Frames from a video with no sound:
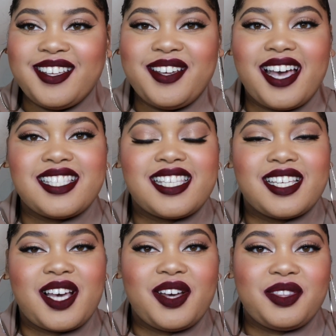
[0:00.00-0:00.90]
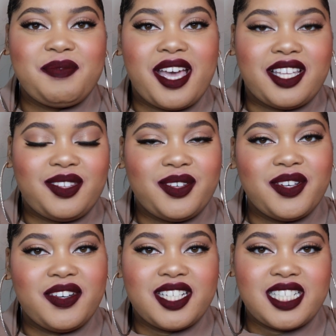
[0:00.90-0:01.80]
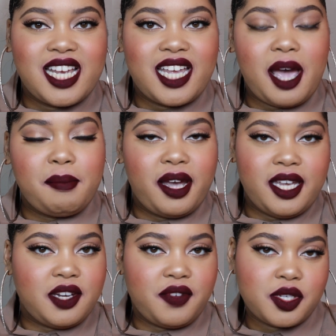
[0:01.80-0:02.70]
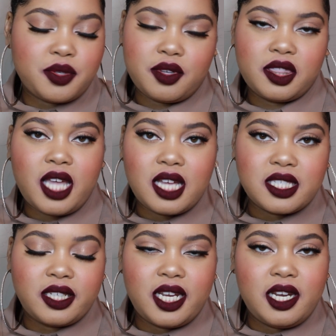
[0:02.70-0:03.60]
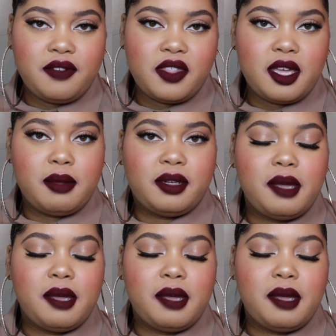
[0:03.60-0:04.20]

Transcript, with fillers: you guys can go back through and check out my individual thoughts on any of them.